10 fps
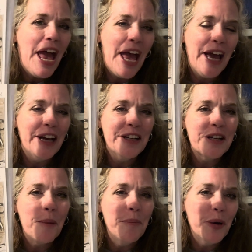And
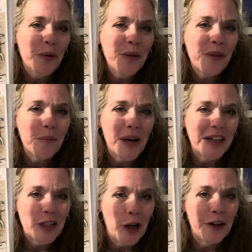both my
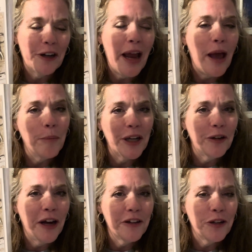daughter and my
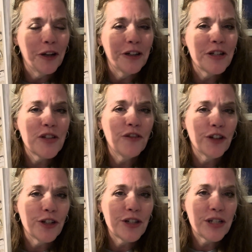granddaughter's
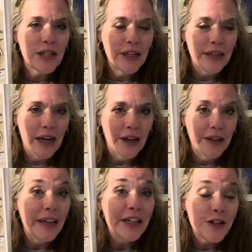first
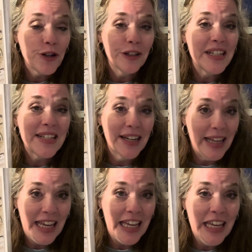initial is an
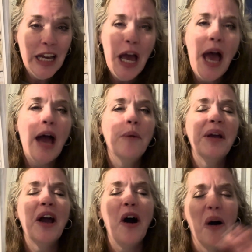E, and
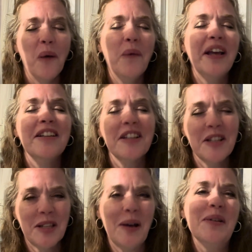we always
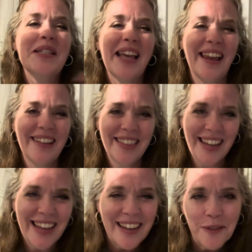associated the
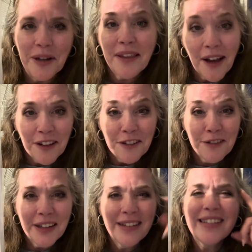E with
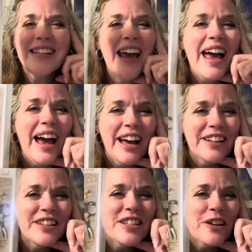elephant.
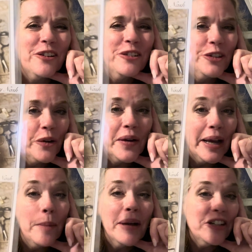And so growing
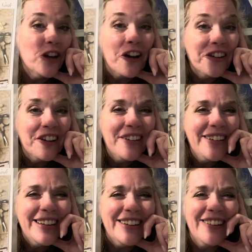up, my daughter,
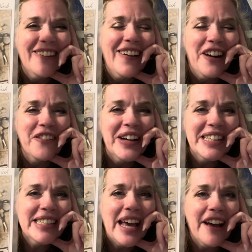you know,
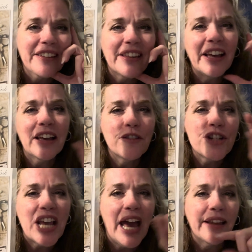always had, like, if
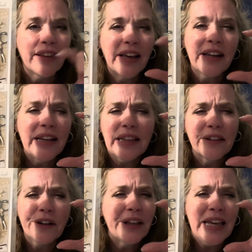she had like a
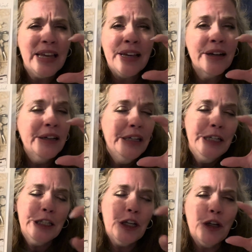little E,
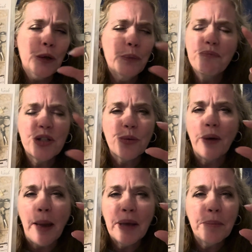you know,
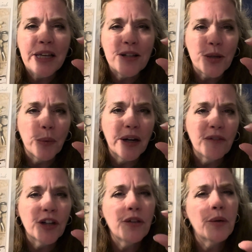ceramic piece or
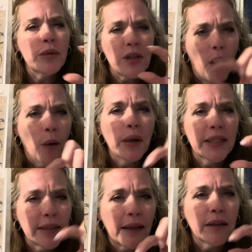whatever, there was
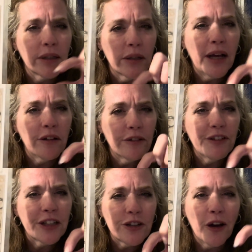always like a little
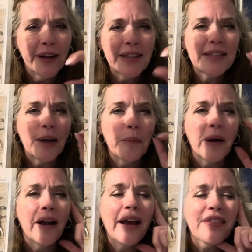elephant on it
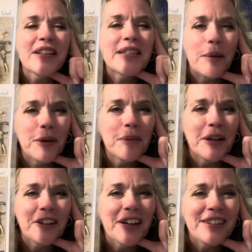somewhere. And the same with my
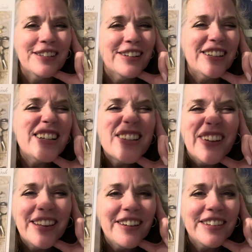granddaughter. So
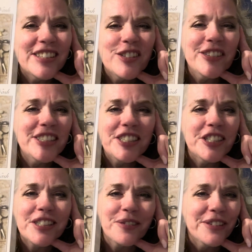I thought this was
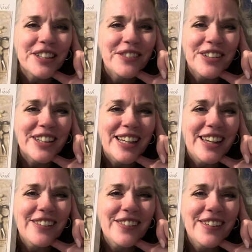just really, really
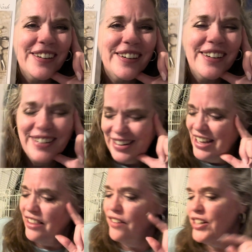cute.
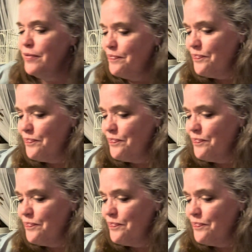Loved it.